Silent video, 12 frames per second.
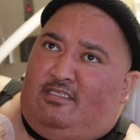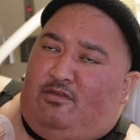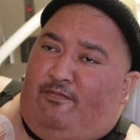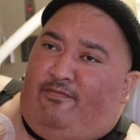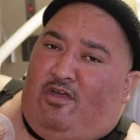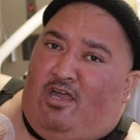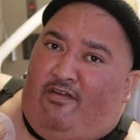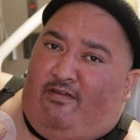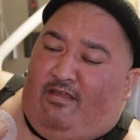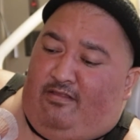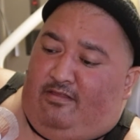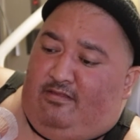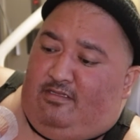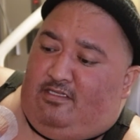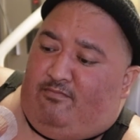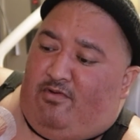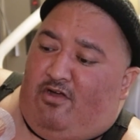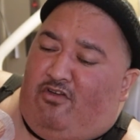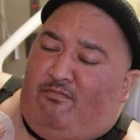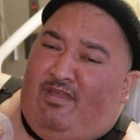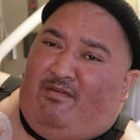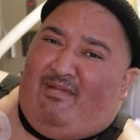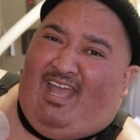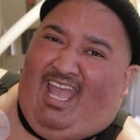so far tomorrow I'll
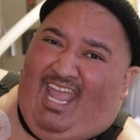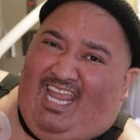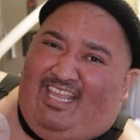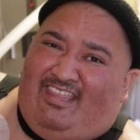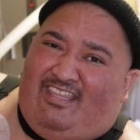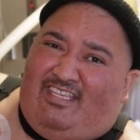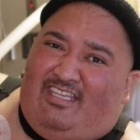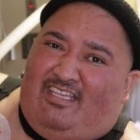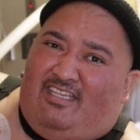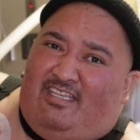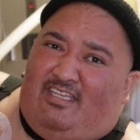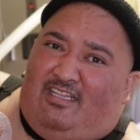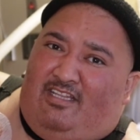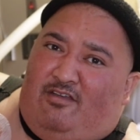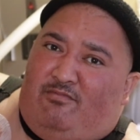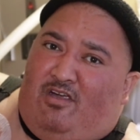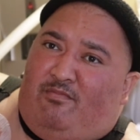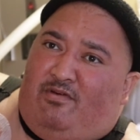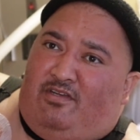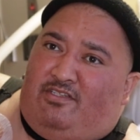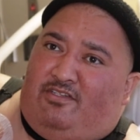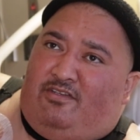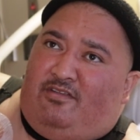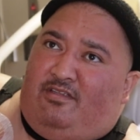make my 8th lumbar
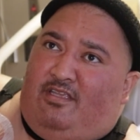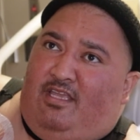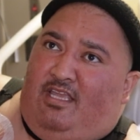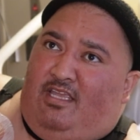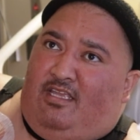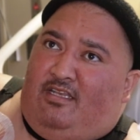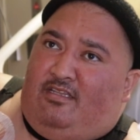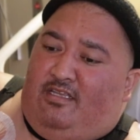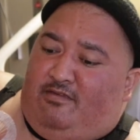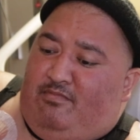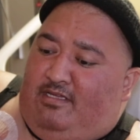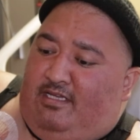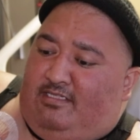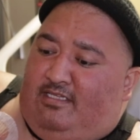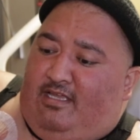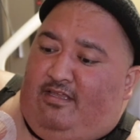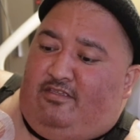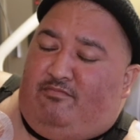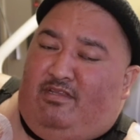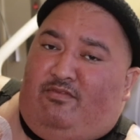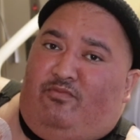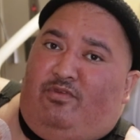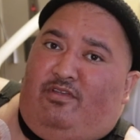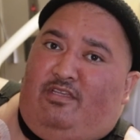puncture, and it's because it's
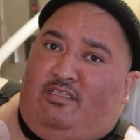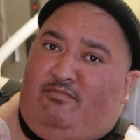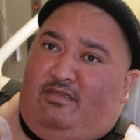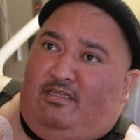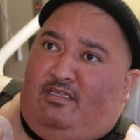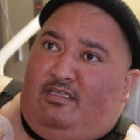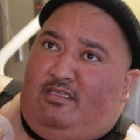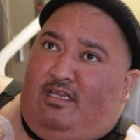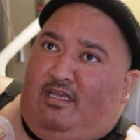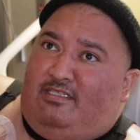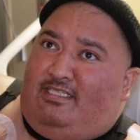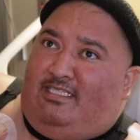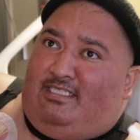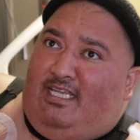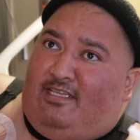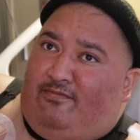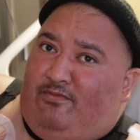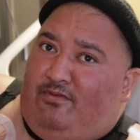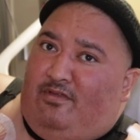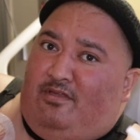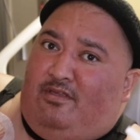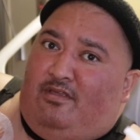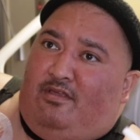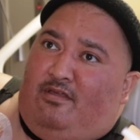been unsuccessful
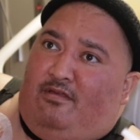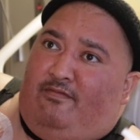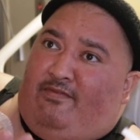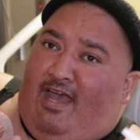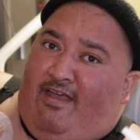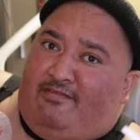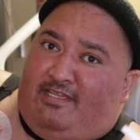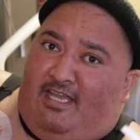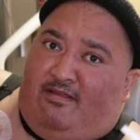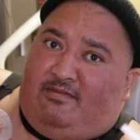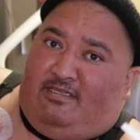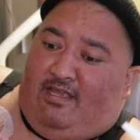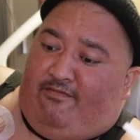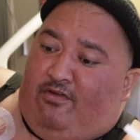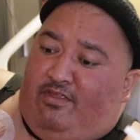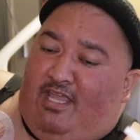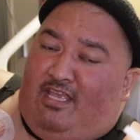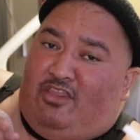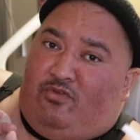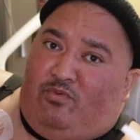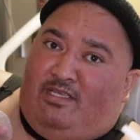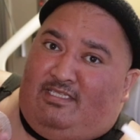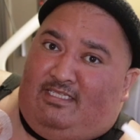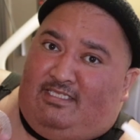5 times, and I've only had
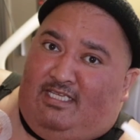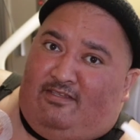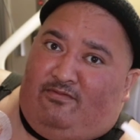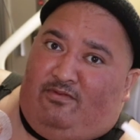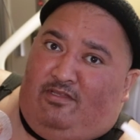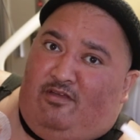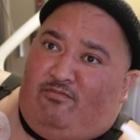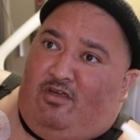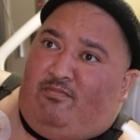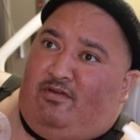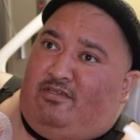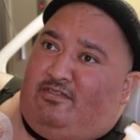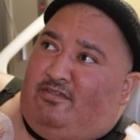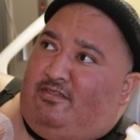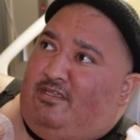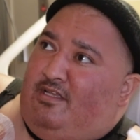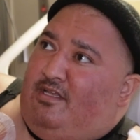3 successful lumbar punctures.